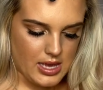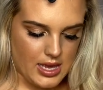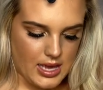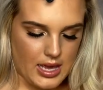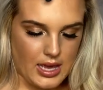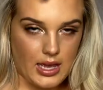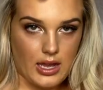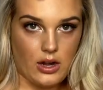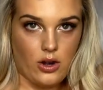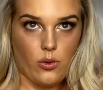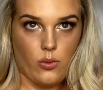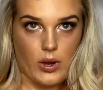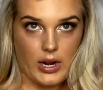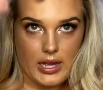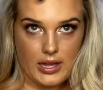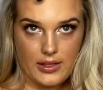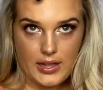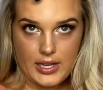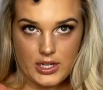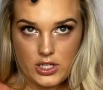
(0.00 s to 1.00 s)
And what
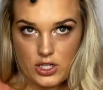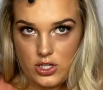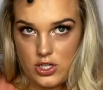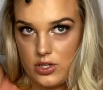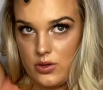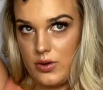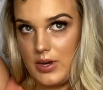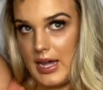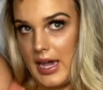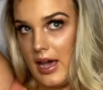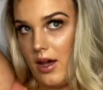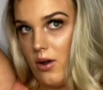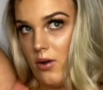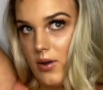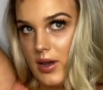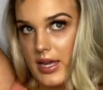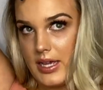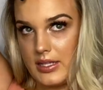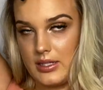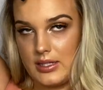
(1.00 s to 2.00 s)
I like to do
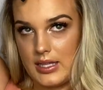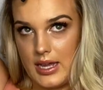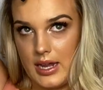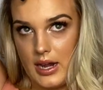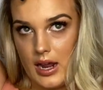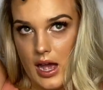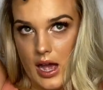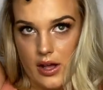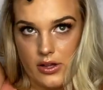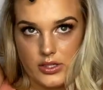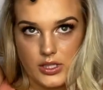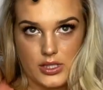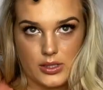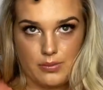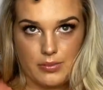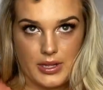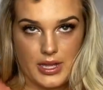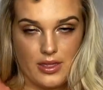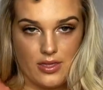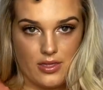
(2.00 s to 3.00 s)
now is then I'll
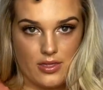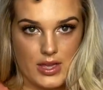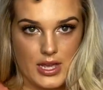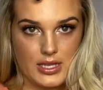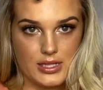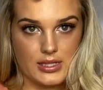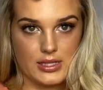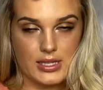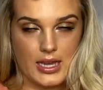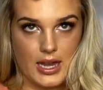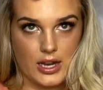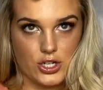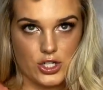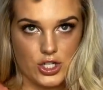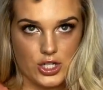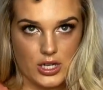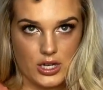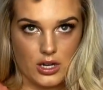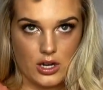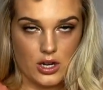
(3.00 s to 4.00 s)
split this
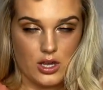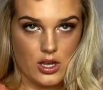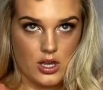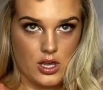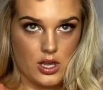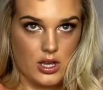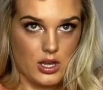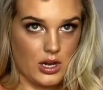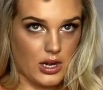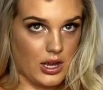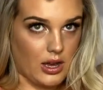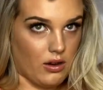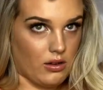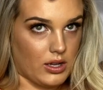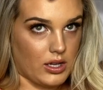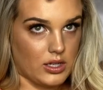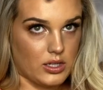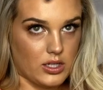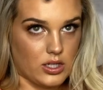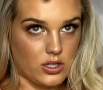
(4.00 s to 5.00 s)
section now
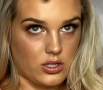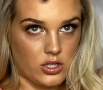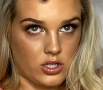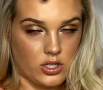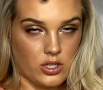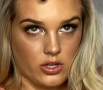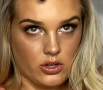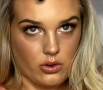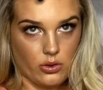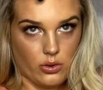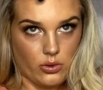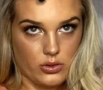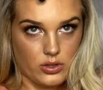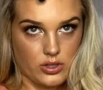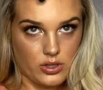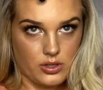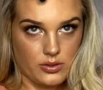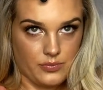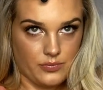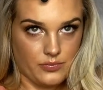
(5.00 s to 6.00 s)
into
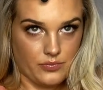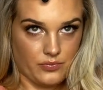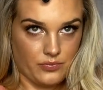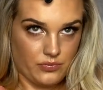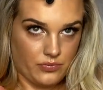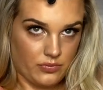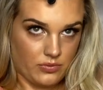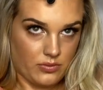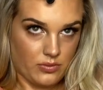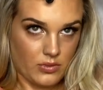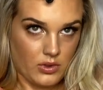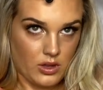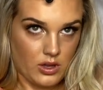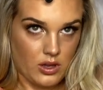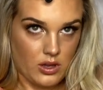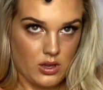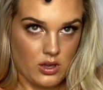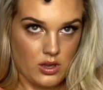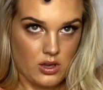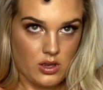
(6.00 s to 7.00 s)
2s
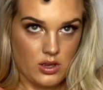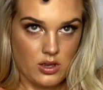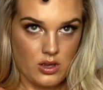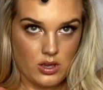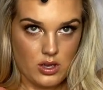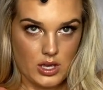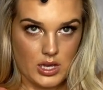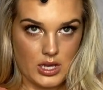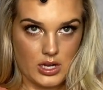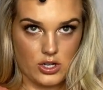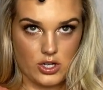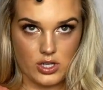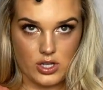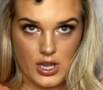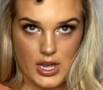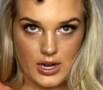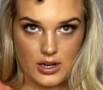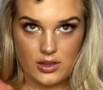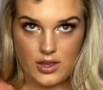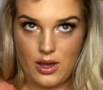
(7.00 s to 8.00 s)
and just
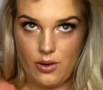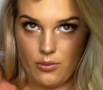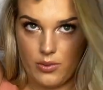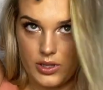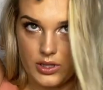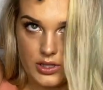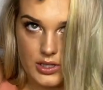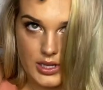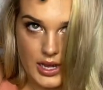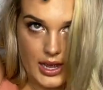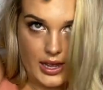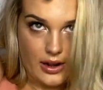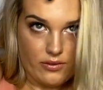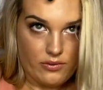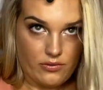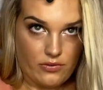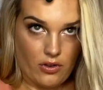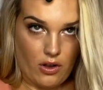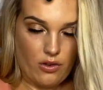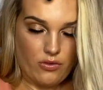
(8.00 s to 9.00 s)
kind of let one side
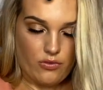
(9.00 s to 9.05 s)
fall